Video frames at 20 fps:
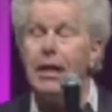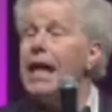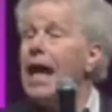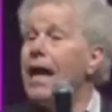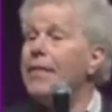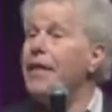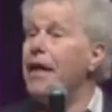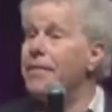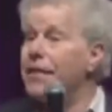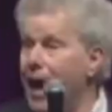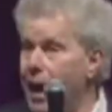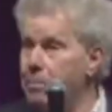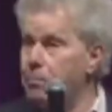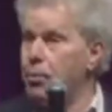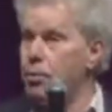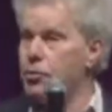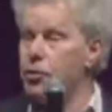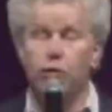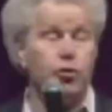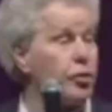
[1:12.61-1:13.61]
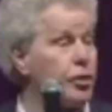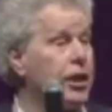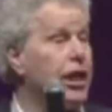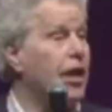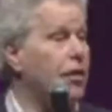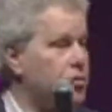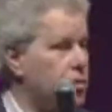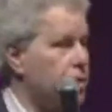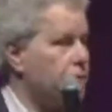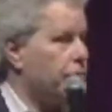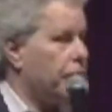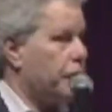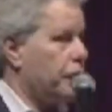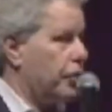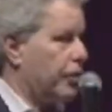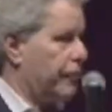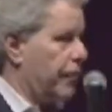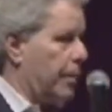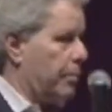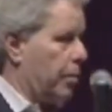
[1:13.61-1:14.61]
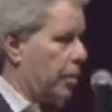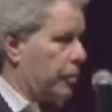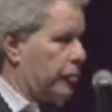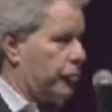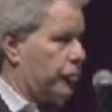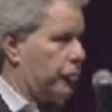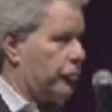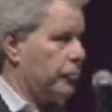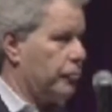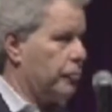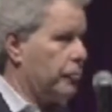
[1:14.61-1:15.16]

And then that person could cash it in for 35 bucks.